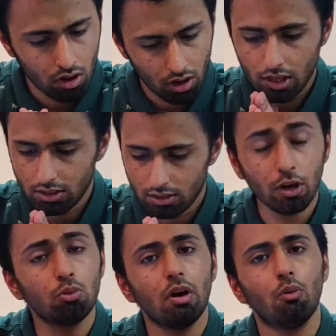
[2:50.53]
Yeah,
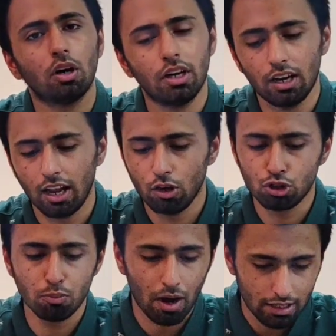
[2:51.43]
coming to my verdict like you
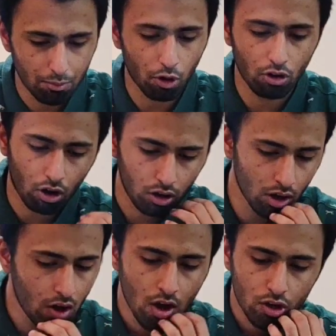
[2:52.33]
should buy them or not.
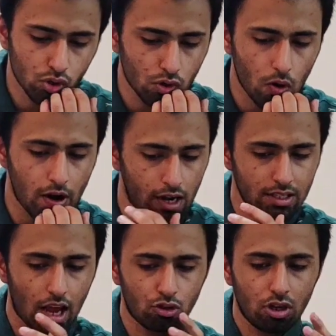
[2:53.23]
So it is
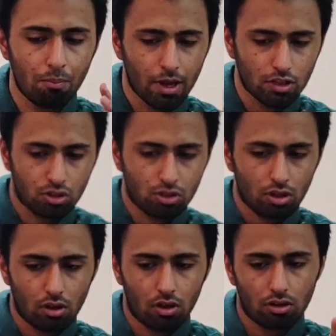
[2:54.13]
actually a mixed
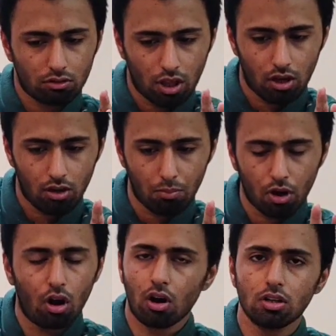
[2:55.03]
thing
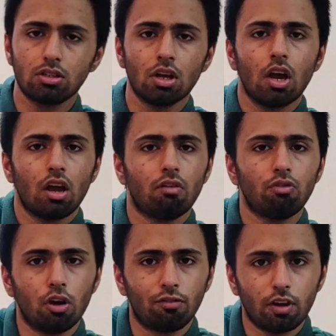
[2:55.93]
because if
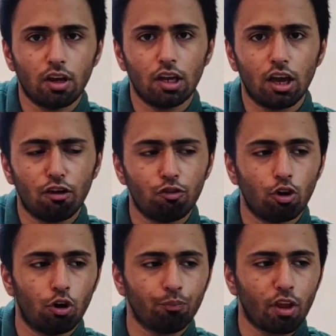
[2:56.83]
you if, if if you
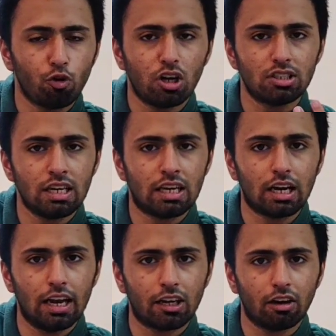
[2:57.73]
know if you're a sneaker
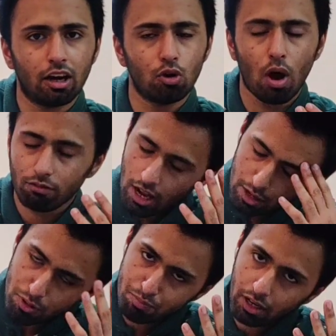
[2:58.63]
collector and you have
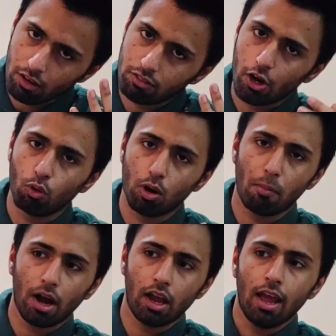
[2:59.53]
that perspective that you want to
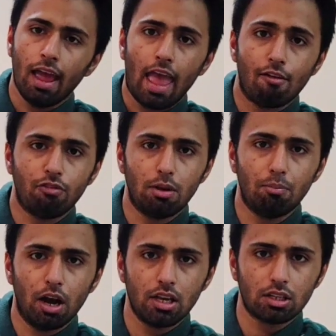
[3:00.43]
buy every bloody